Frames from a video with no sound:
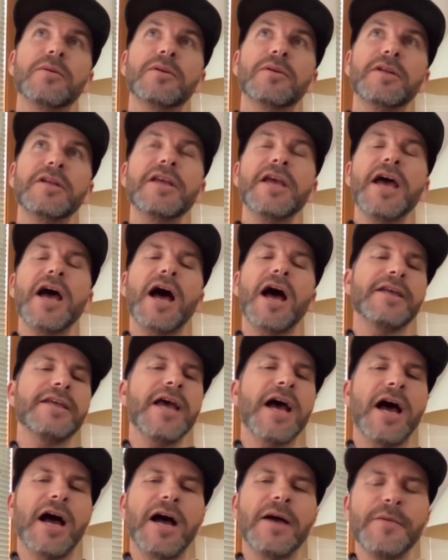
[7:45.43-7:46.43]

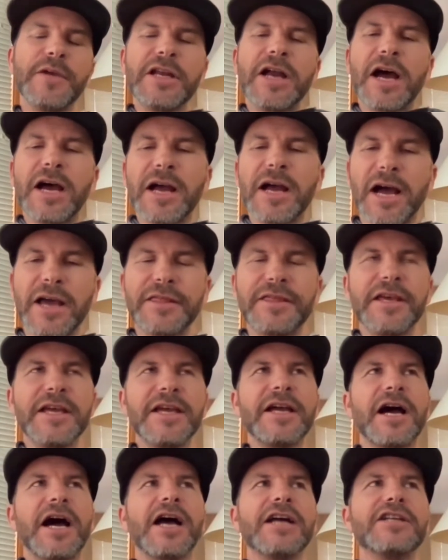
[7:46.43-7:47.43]
Yeah. I mean, I
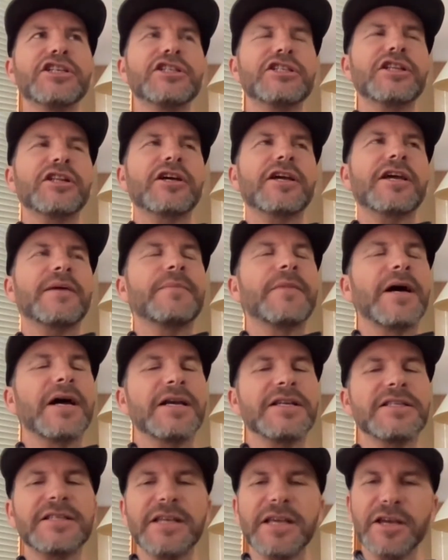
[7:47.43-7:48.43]
think I just look at my
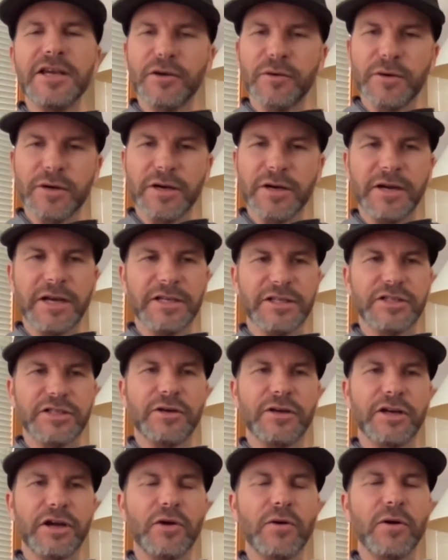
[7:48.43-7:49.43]
ski career as
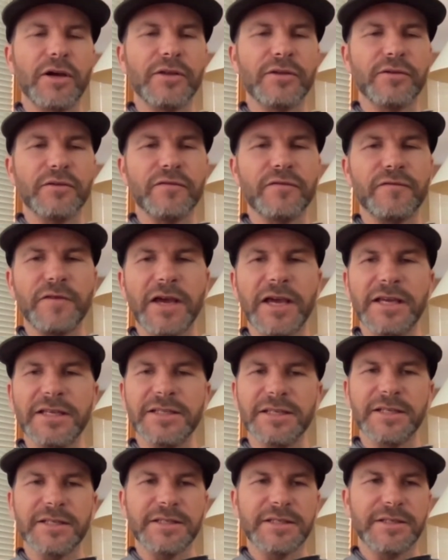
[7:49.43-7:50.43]
sort of going through
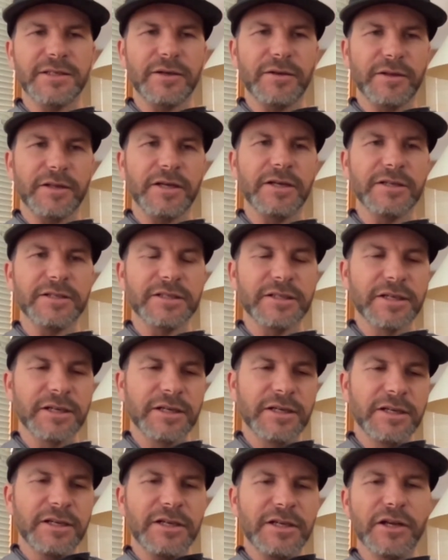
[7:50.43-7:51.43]
phases. So there
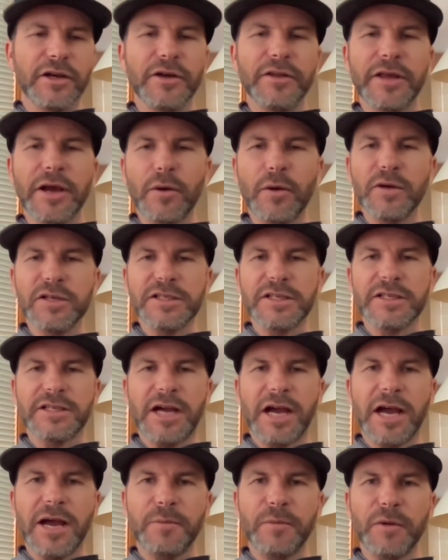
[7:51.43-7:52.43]
was a
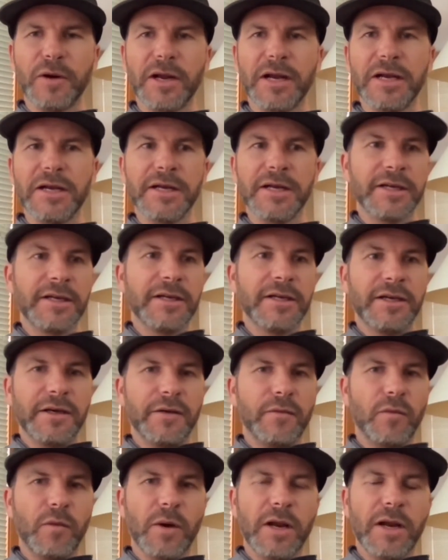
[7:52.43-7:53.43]
time when
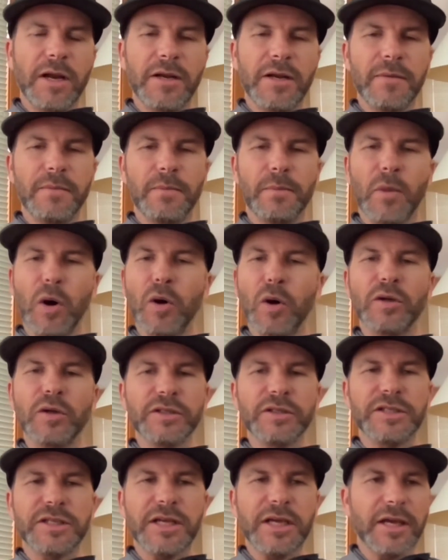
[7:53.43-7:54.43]

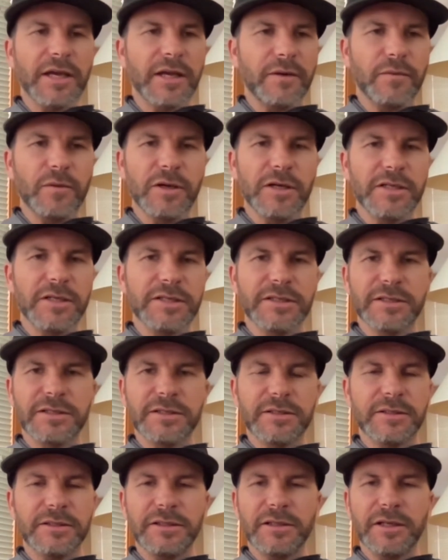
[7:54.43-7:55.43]
mogul skiing
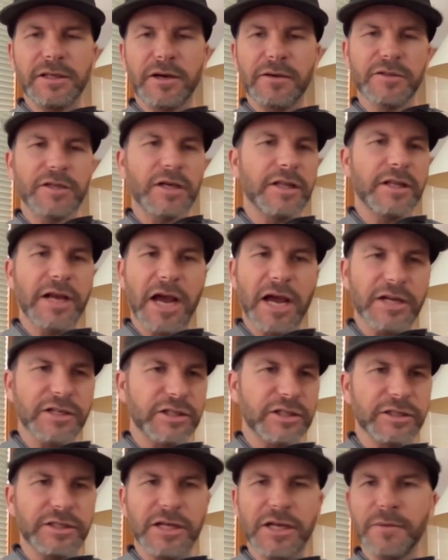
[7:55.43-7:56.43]
was, I was on the
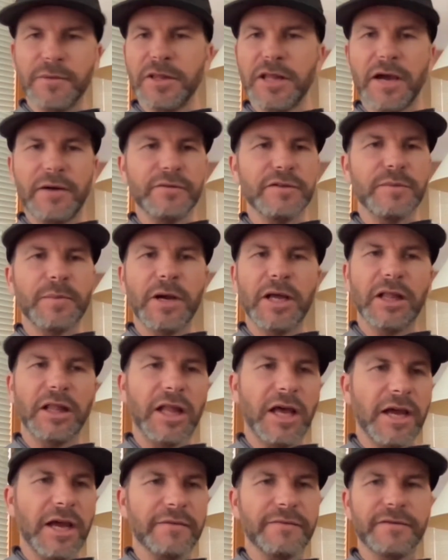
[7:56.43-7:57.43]
national team and that was my
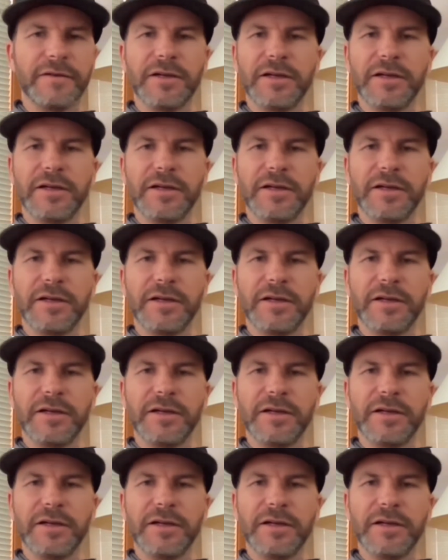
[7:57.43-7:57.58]
life.